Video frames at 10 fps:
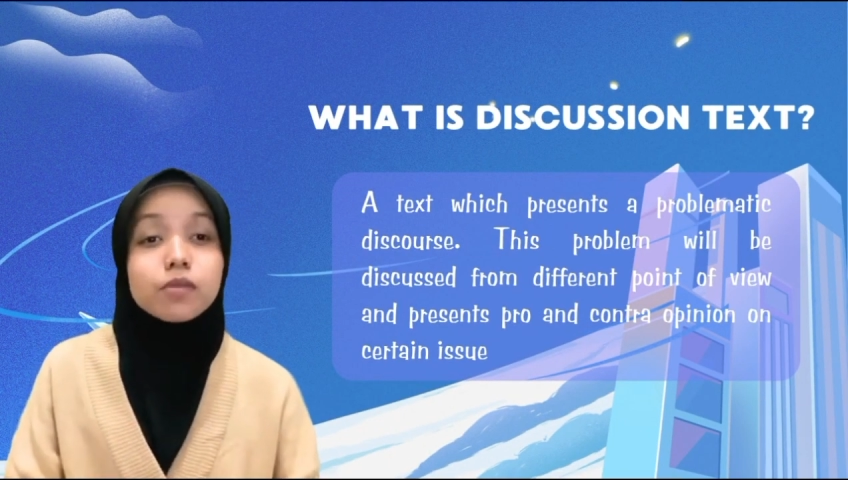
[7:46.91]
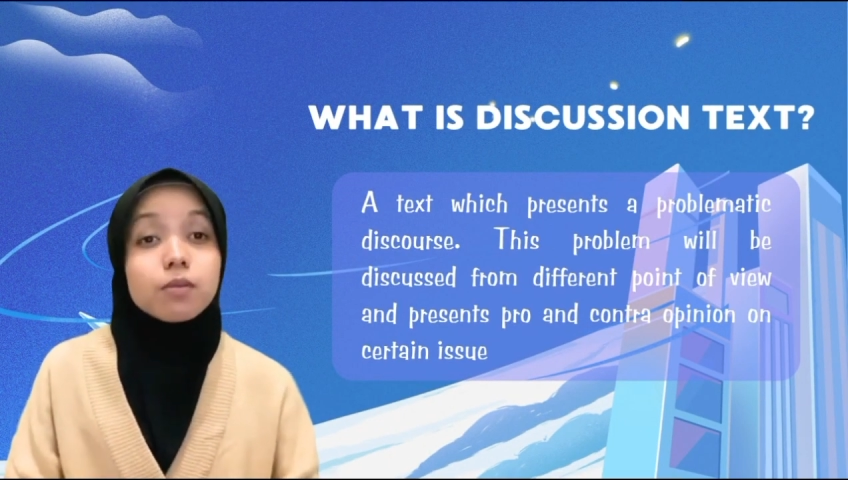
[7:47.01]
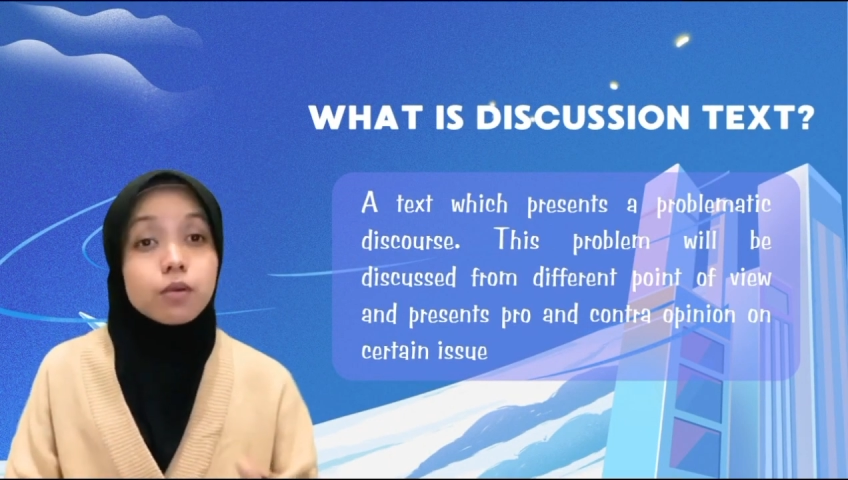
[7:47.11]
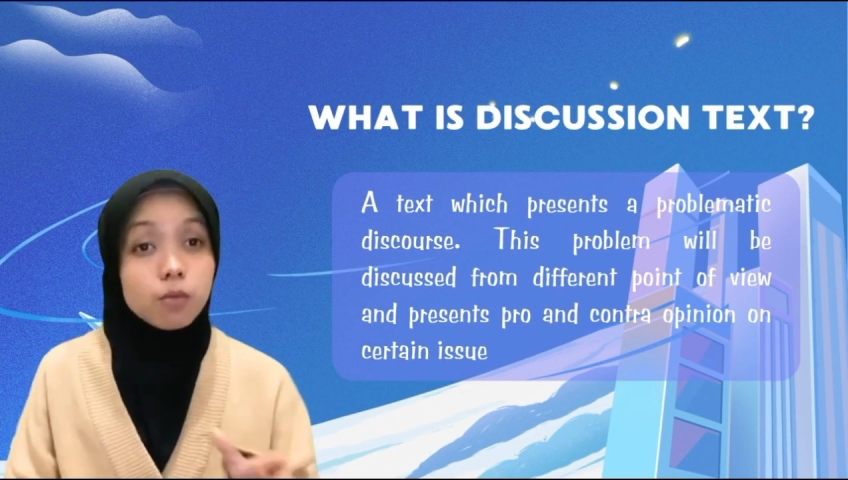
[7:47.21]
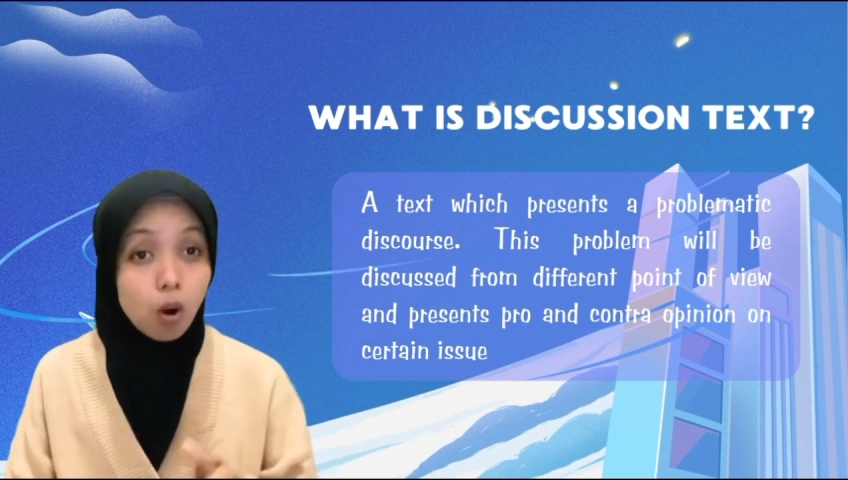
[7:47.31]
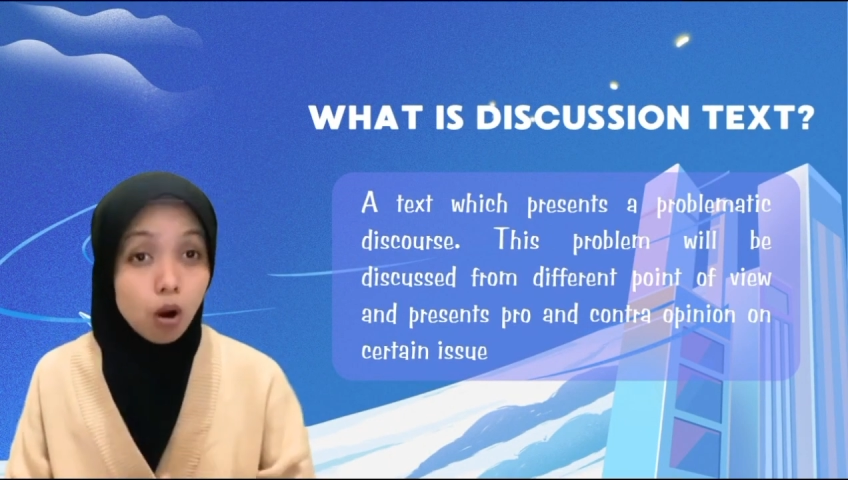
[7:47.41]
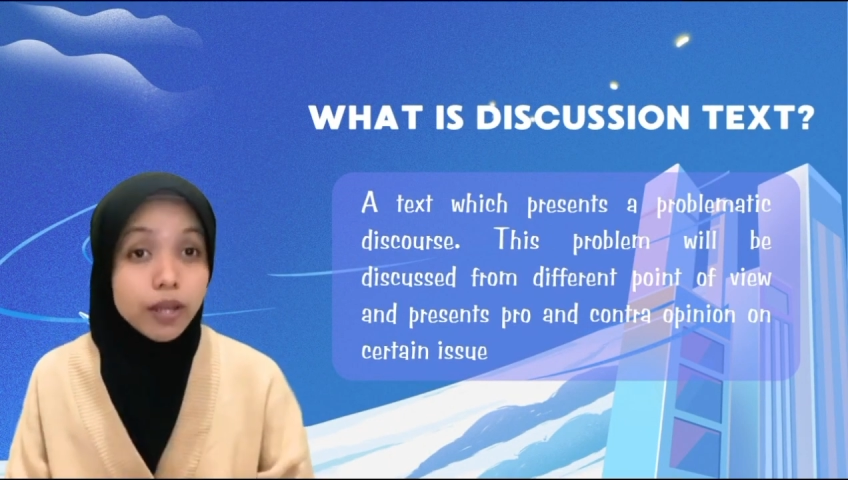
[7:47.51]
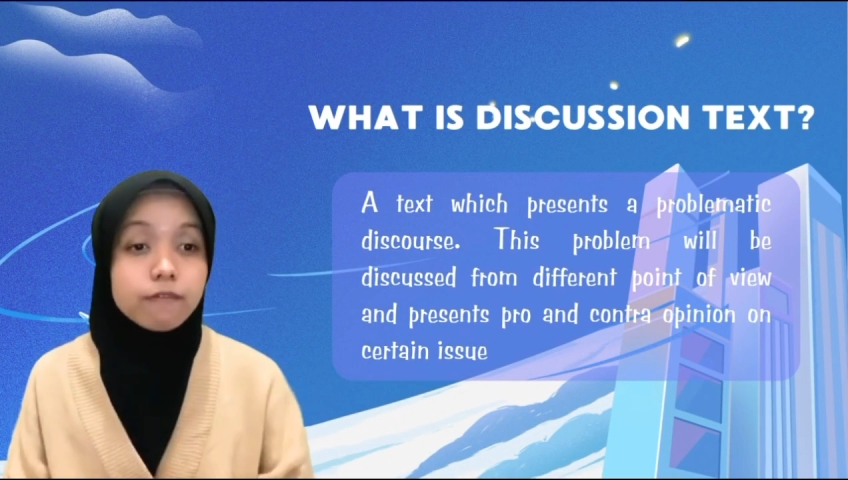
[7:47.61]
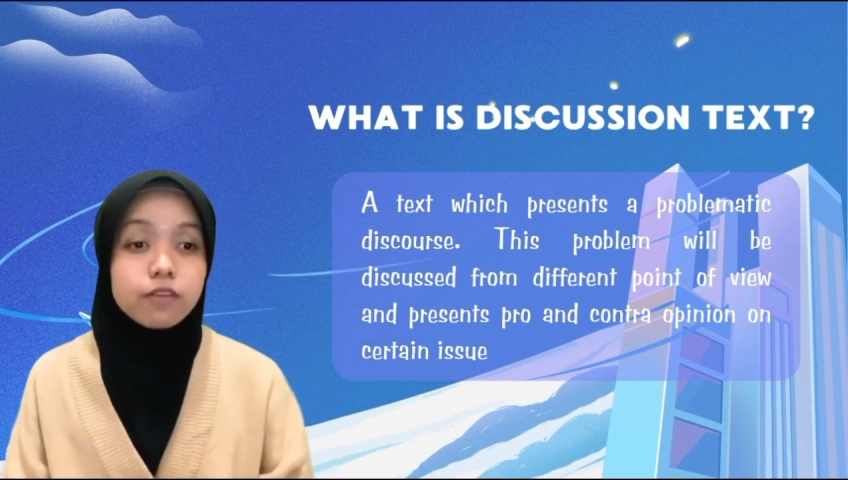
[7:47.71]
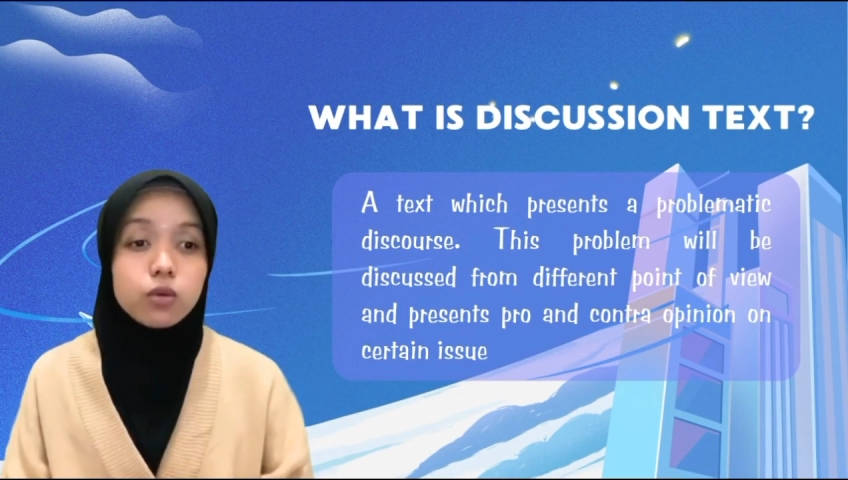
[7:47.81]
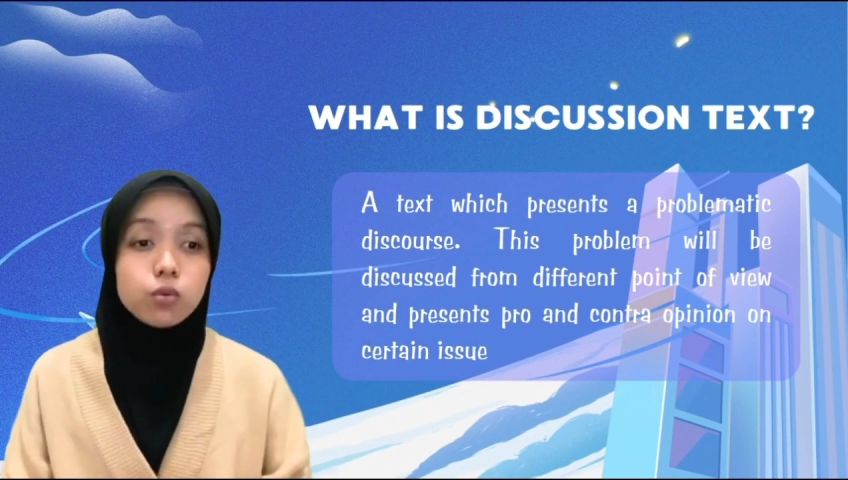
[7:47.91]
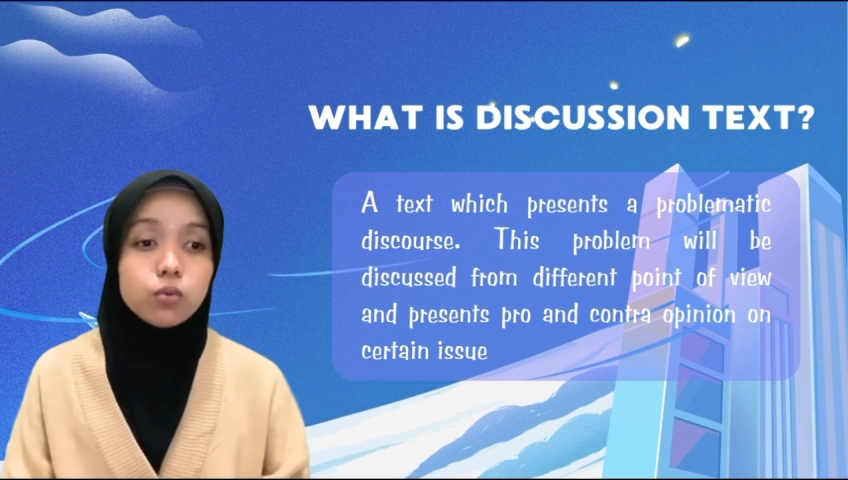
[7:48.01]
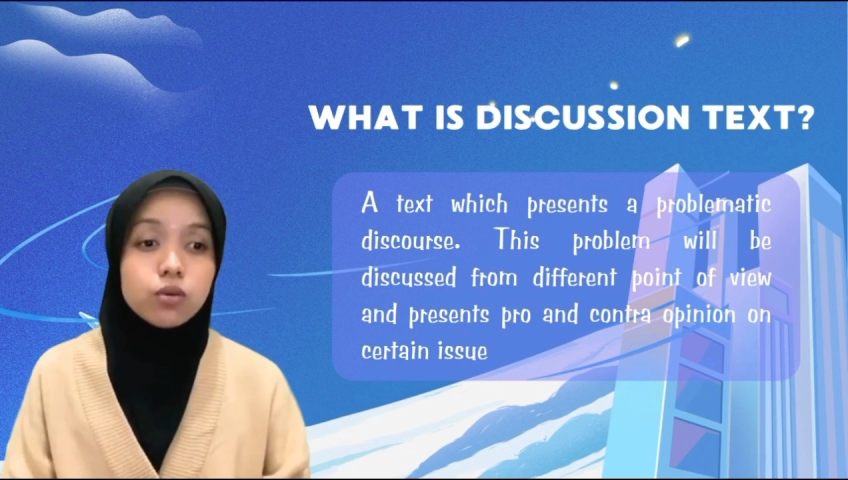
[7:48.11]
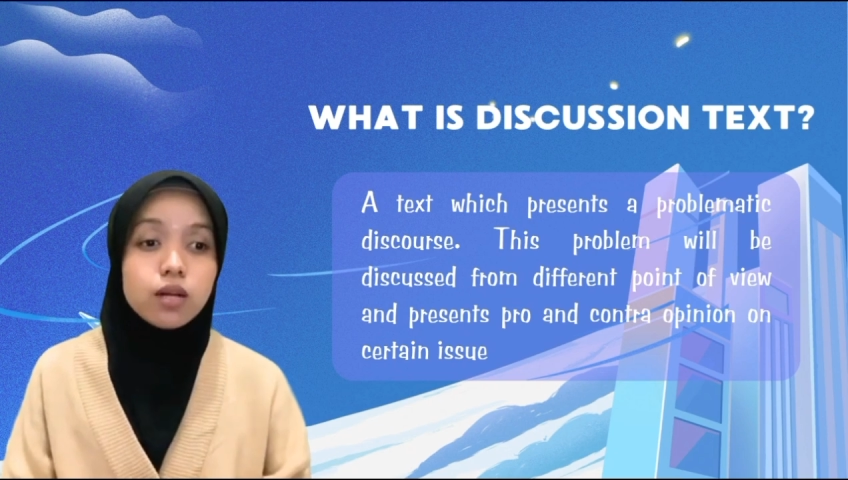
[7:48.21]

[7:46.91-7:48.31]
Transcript: different point of view